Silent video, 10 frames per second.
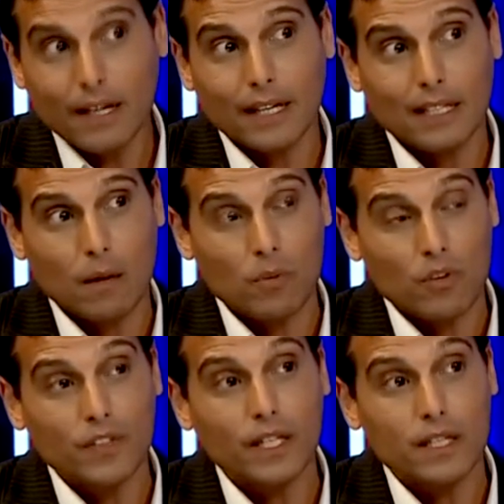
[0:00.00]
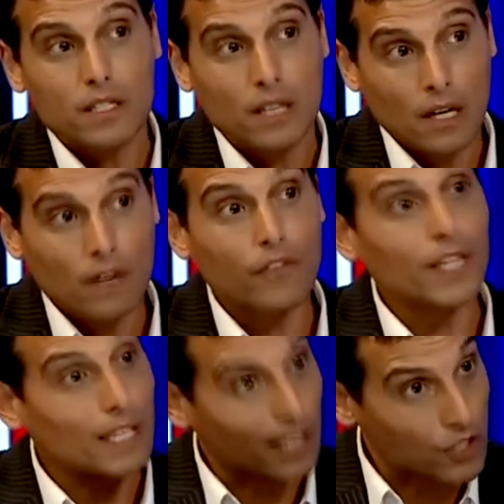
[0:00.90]
take a number of years for
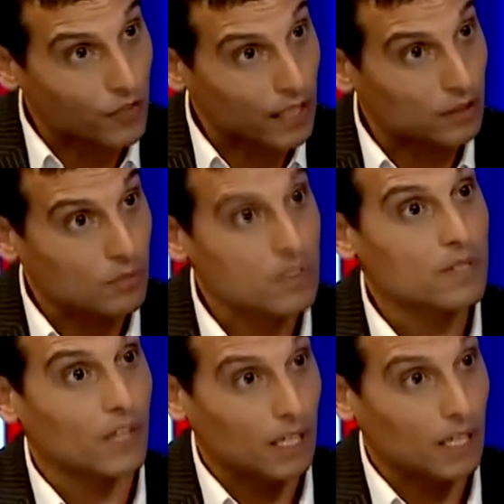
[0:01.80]
the alleged victims, for the